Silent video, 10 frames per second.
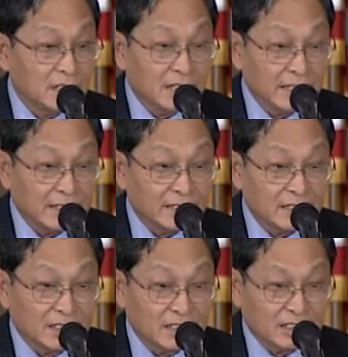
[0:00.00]
And
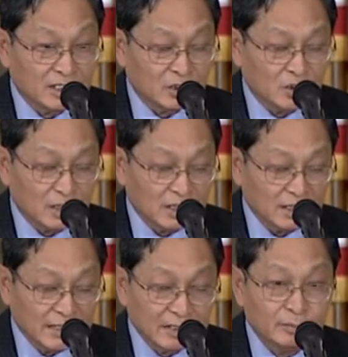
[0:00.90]
uh, you know,
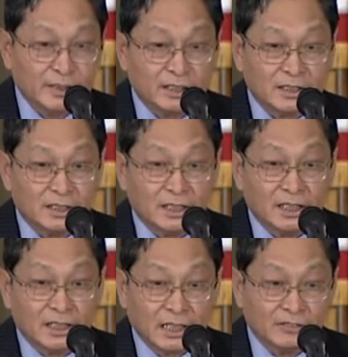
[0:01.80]
the government
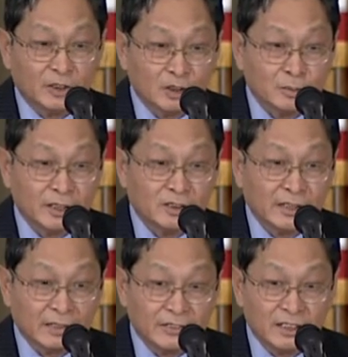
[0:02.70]
have documentary
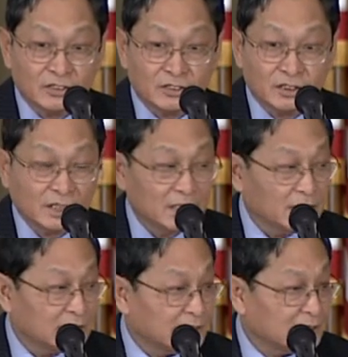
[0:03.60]
evidence
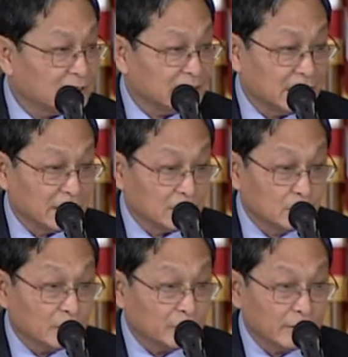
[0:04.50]
that a group
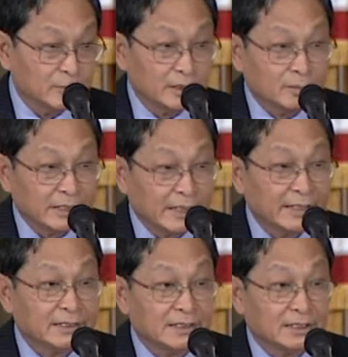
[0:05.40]
of people
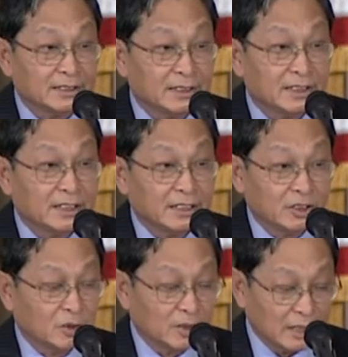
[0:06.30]
behind that you
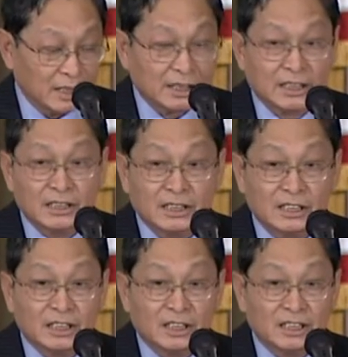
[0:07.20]
know, are
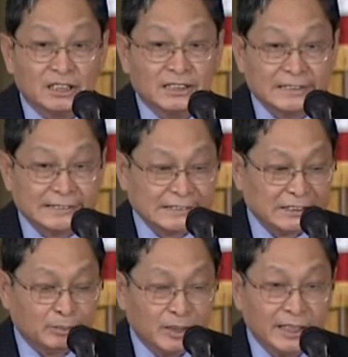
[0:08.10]
uh,
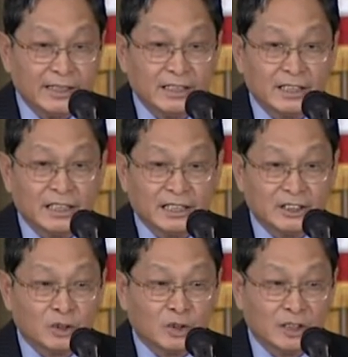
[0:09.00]
planning, uh,
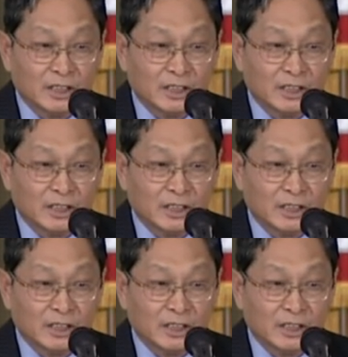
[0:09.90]
you know,